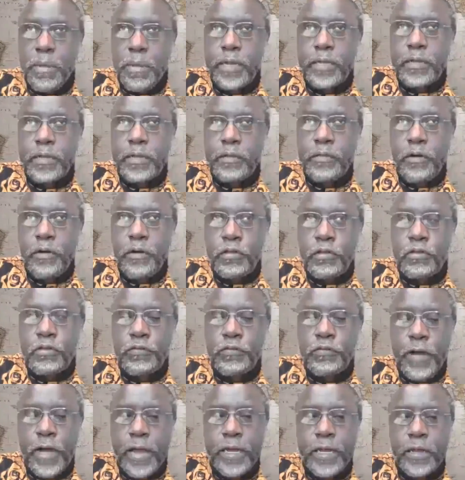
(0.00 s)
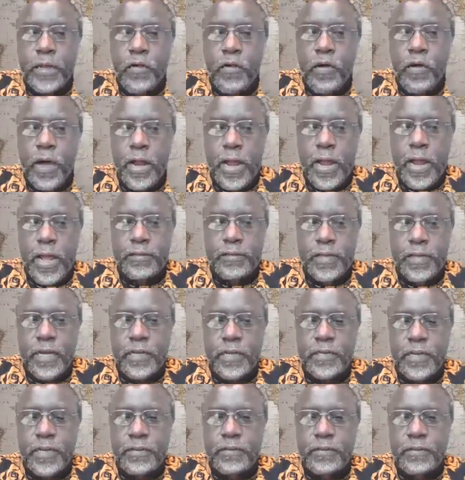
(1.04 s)
But those funding
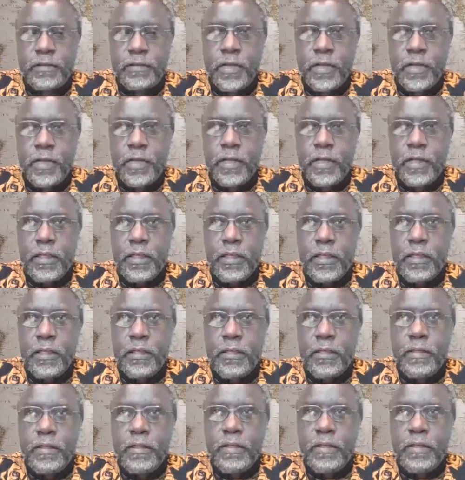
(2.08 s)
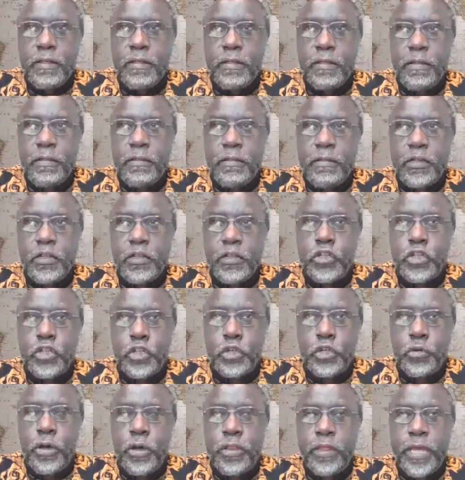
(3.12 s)
organizations,
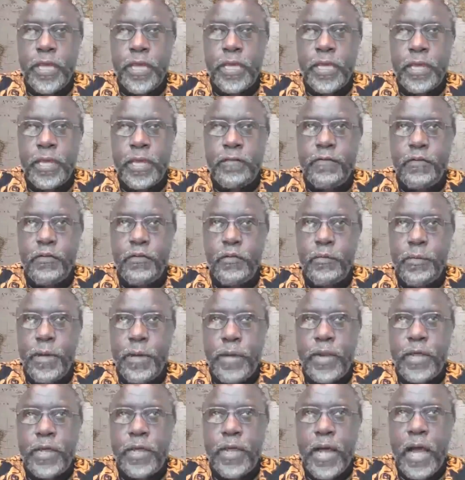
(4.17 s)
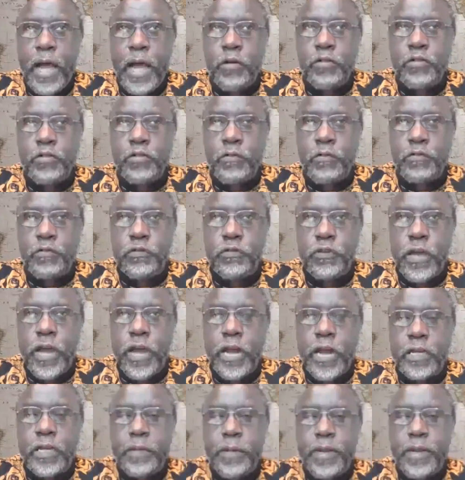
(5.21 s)
sure, they give you money out of
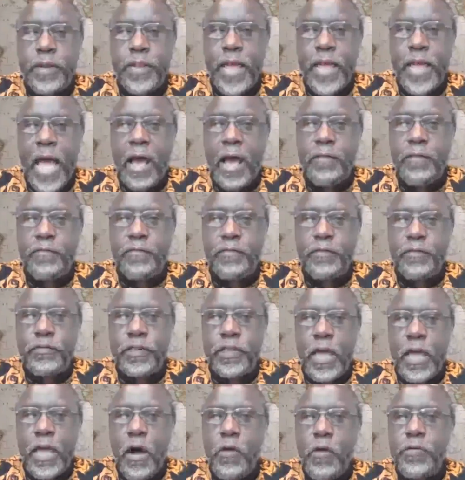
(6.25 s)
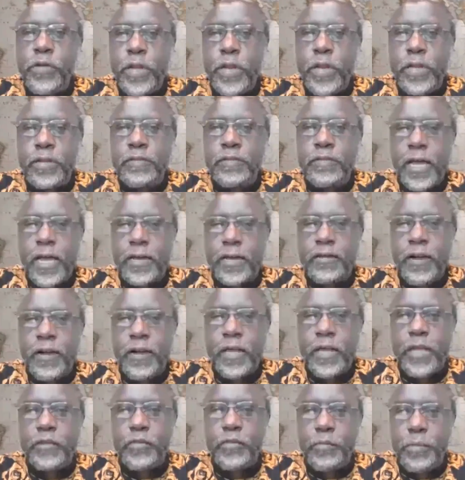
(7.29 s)
charity, but they have their own needs they're
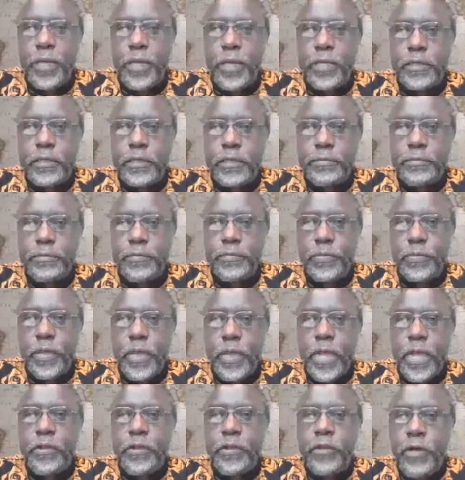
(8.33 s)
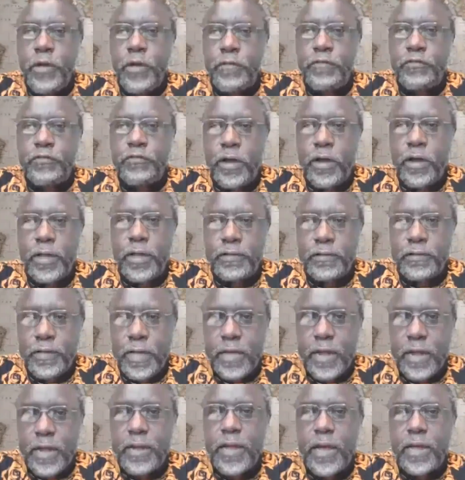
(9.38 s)
trying to meet. And you have to
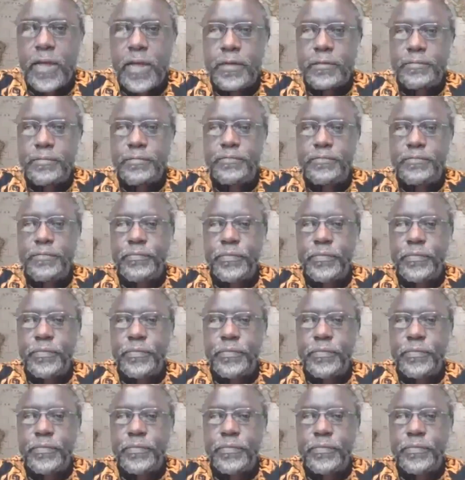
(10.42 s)
understand that.